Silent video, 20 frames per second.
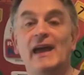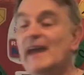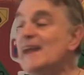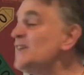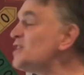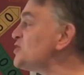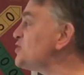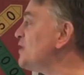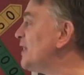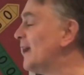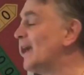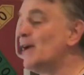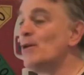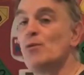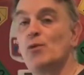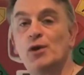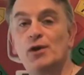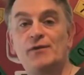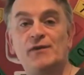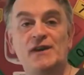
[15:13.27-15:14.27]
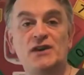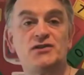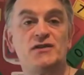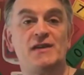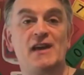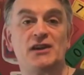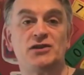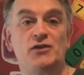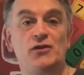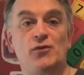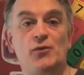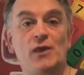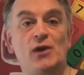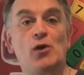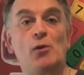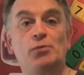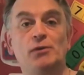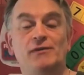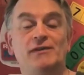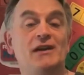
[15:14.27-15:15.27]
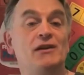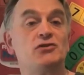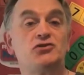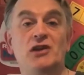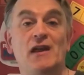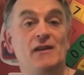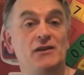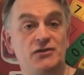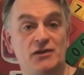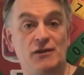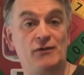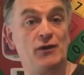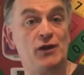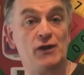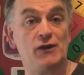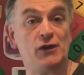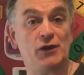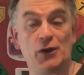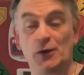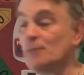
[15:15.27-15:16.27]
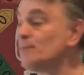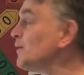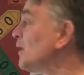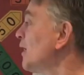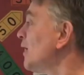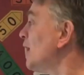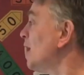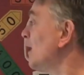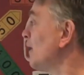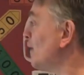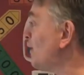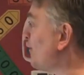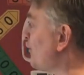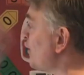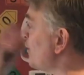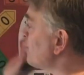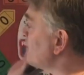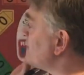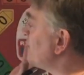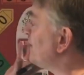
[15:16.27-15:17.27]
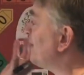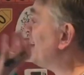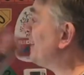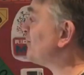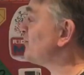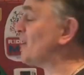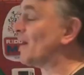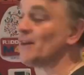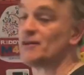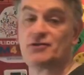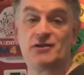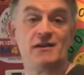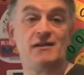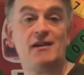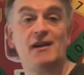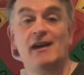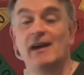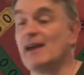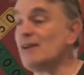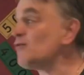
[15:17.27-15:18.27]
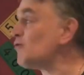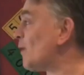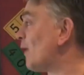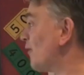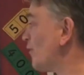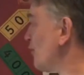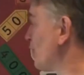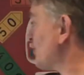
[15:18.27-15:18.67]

Each day, we're going to finish the sessions with a couple of little challenges for you to do. The first of today's challenges is to add